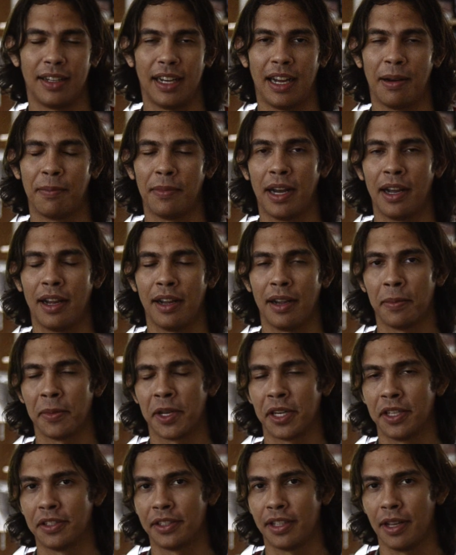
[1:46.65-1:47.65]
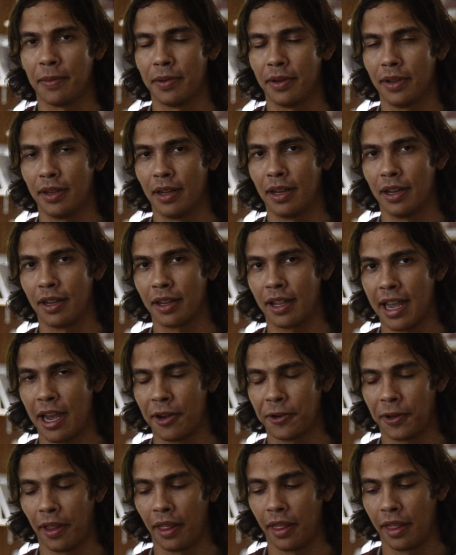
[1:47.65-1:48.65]
I'm gonna stop
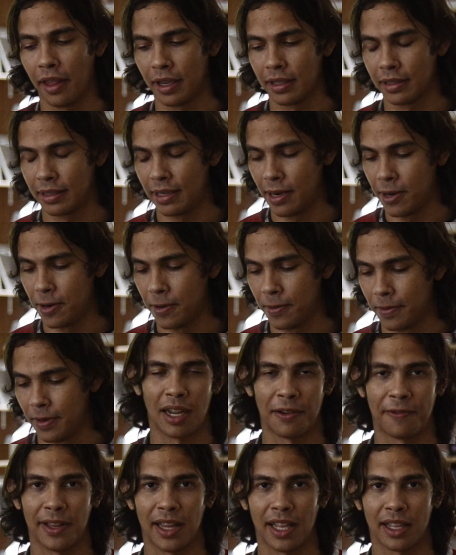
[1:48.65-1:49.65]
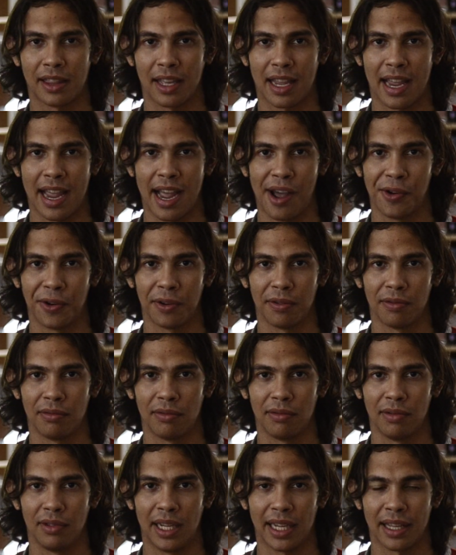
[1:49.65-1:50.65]
counting things now. I feel like the
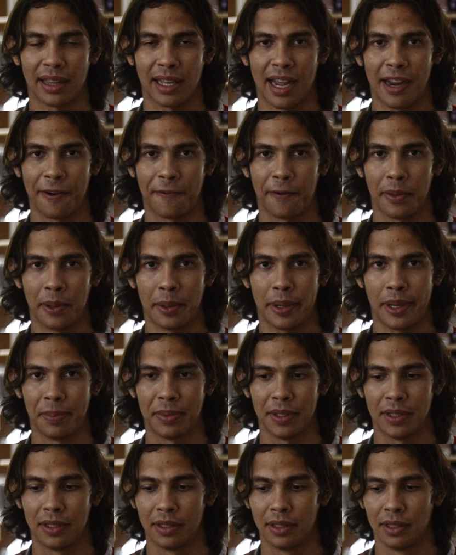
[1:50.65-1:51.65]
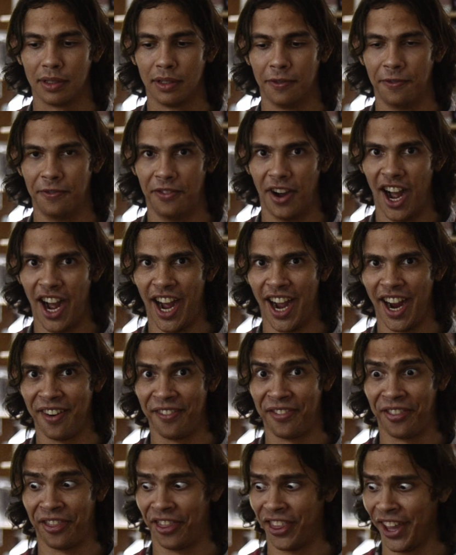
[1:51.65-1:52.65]
guy from the Muppets.
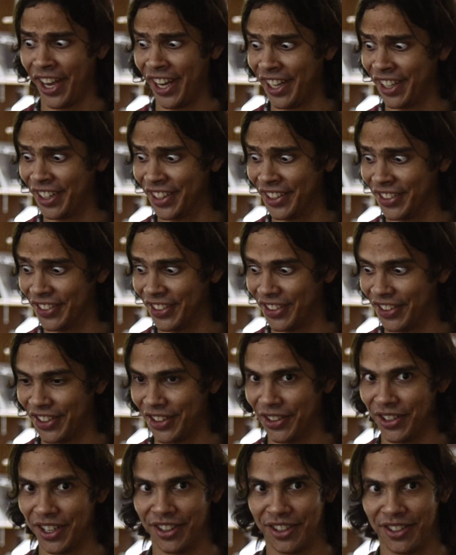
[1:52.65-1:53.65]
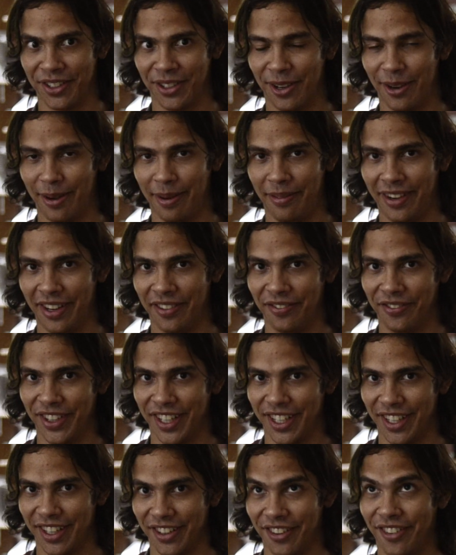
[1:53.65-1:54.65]
5 things you need to know about
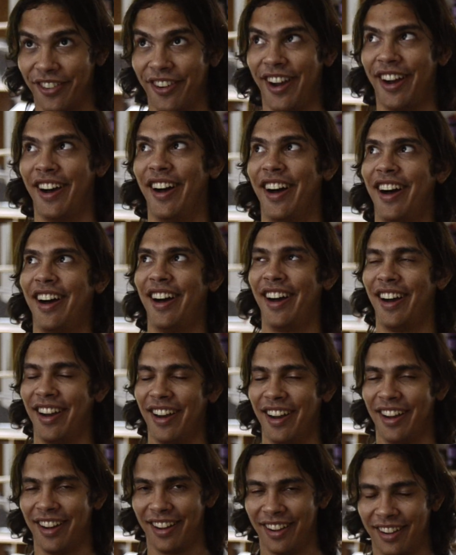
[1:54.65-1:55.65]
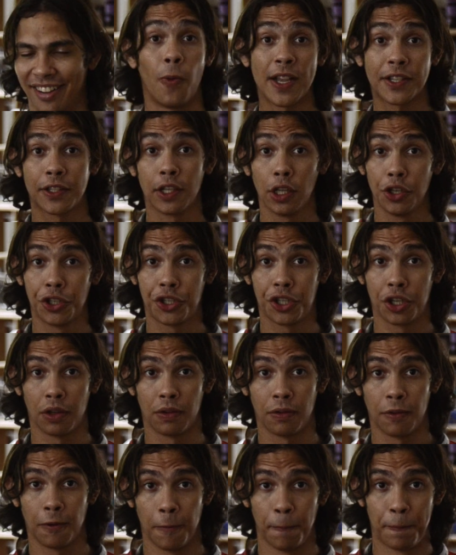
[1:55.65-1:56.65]
video.
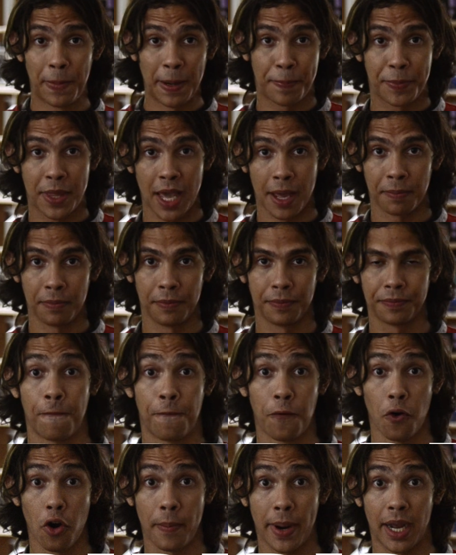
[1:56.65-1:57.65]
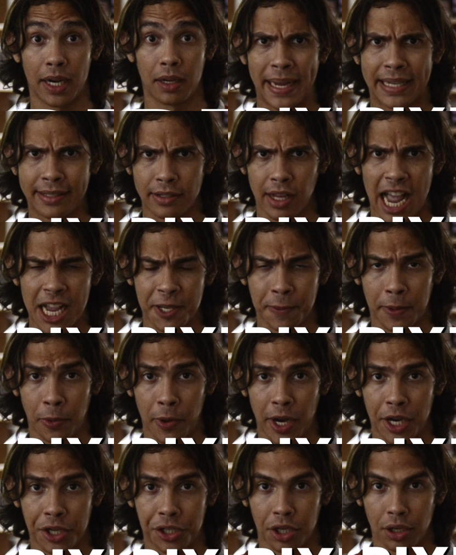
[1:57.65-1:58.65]
Resolution, beep depth, format, pixel
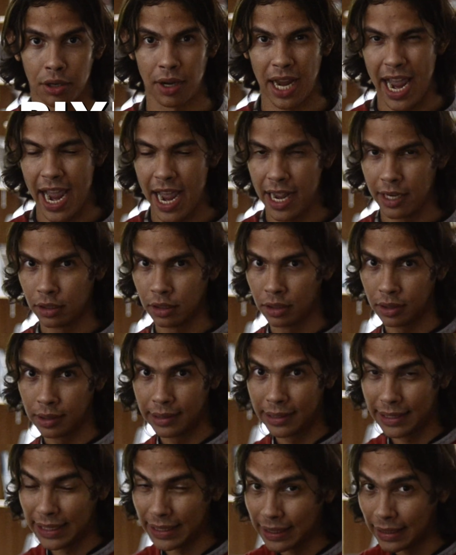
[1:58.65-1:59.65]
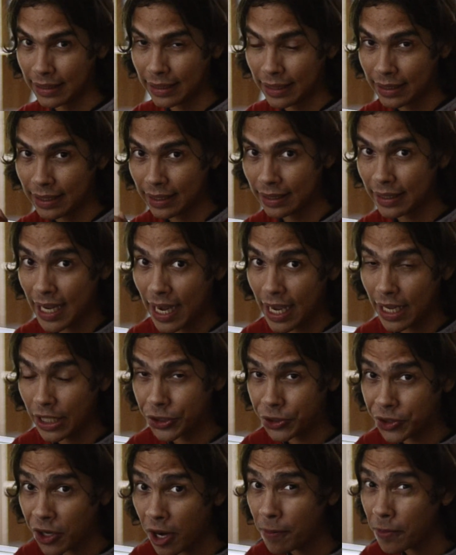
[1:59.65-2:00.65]
aspiration, and
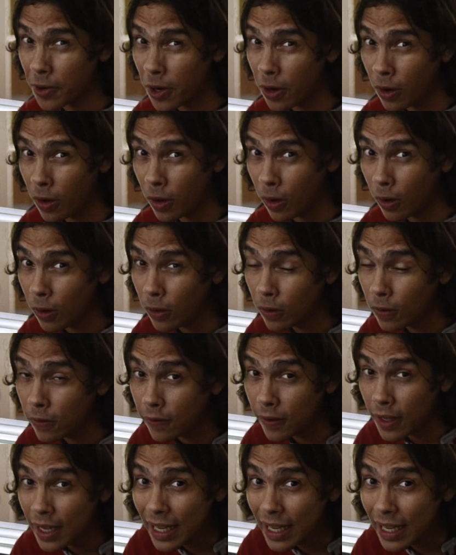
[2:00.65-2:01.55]
drum rolls.